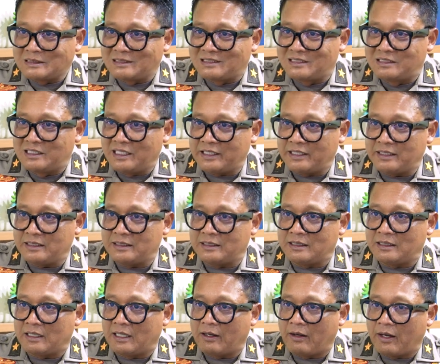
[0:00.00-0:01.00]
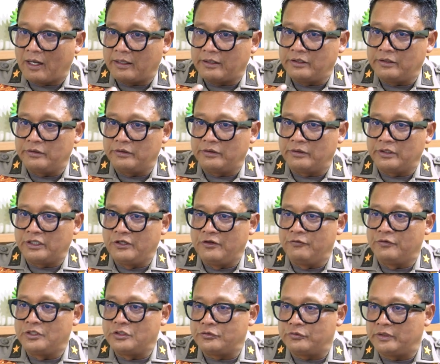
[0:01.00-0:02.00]
they,
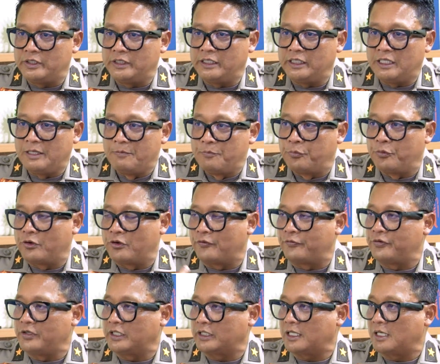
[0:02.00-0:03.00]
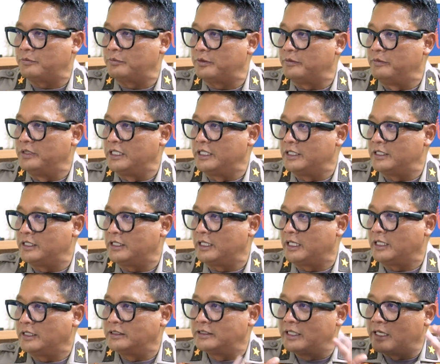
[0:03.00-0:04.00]
eventually improve their
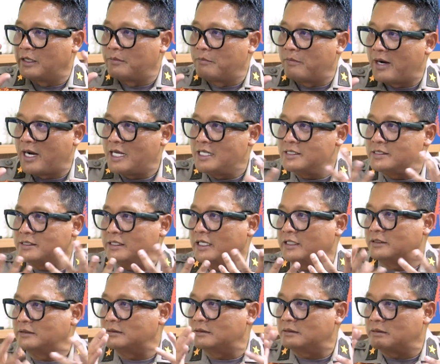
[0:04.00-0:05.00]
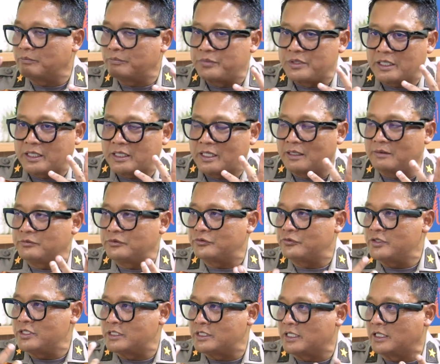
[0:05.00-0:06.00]
capability. Their mindset becomes
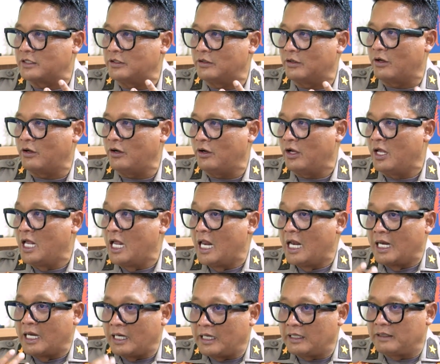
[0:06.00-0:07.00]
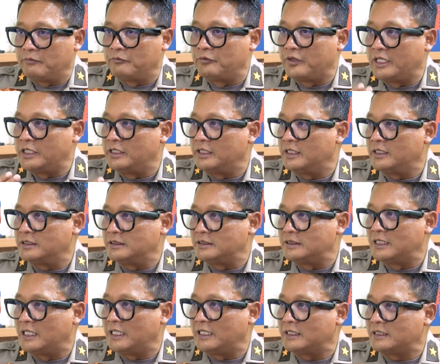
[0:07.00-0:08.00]
switching, whether
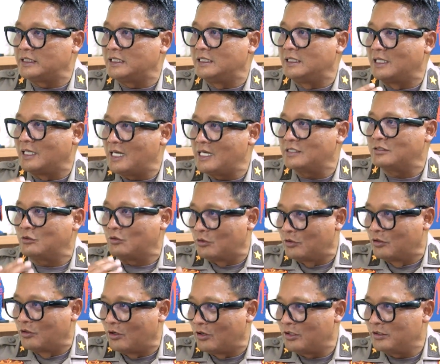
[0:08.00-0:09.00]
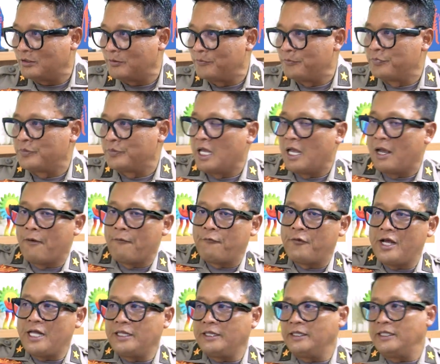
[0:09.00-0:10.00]
they realize or not.
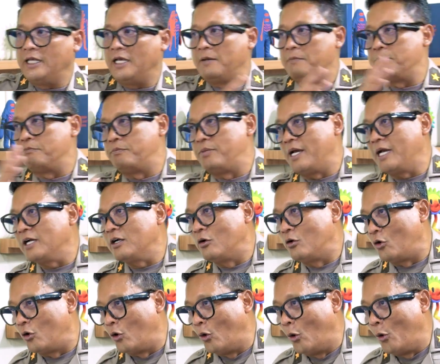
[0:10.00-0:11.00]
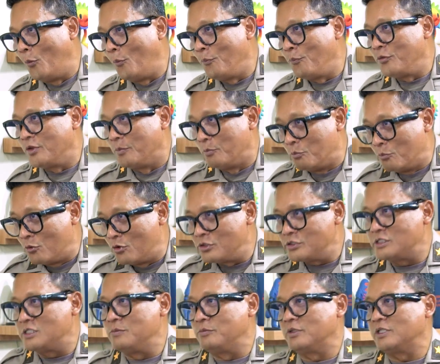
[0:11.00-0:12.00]
When they back home, the
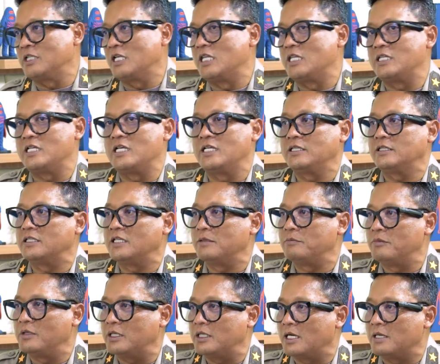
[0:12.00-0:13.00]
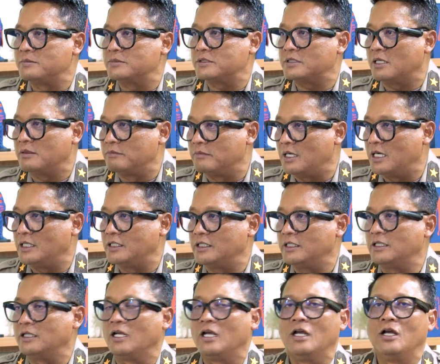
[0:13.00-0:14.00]
most important thing, they become
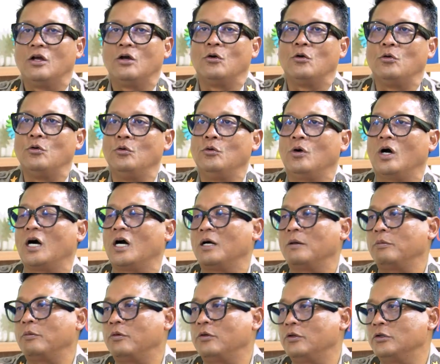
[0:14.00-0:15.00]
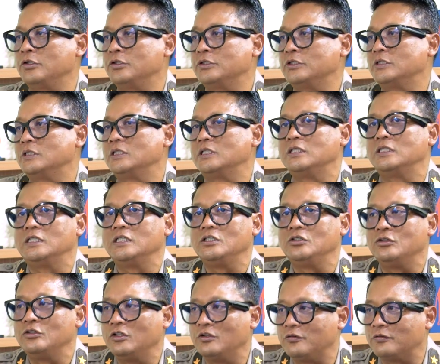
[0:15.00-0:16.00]
somebody who uphold the
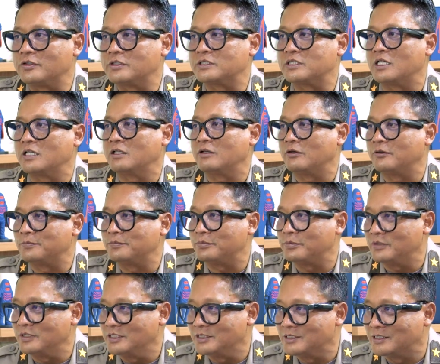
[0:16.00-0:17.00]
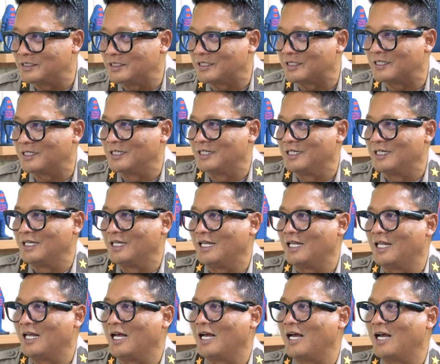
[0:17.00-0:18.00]
universal of policing.
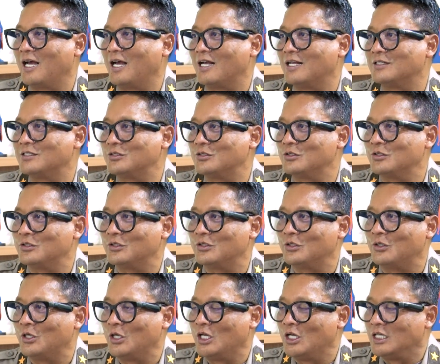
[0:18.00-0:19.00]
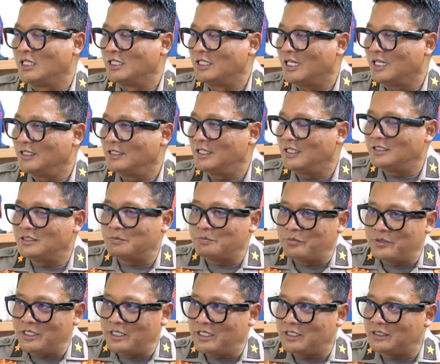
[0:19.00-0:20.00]
And they
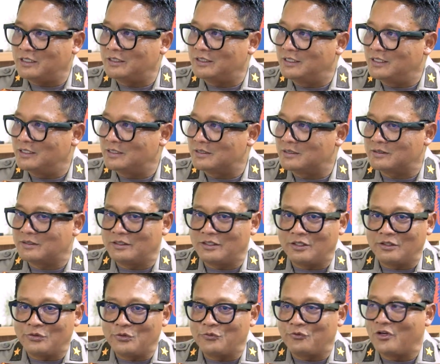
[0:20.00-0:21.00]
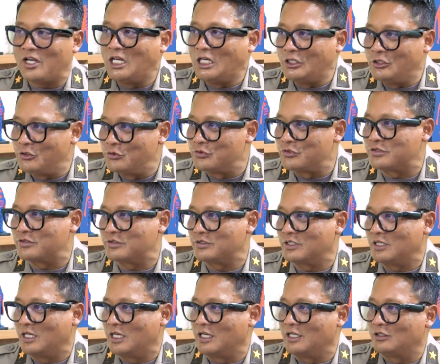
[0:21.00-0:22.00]
spread these values
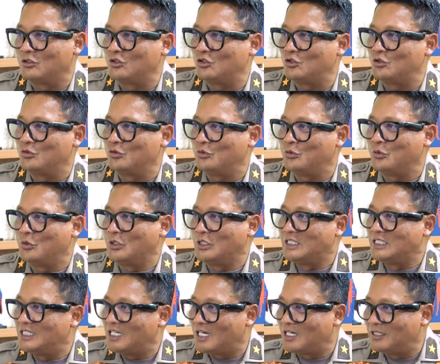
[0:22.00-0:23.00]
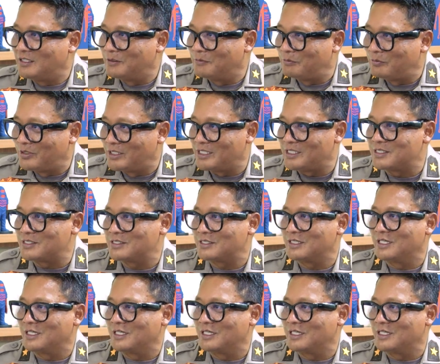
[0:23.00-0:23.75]
to the other police.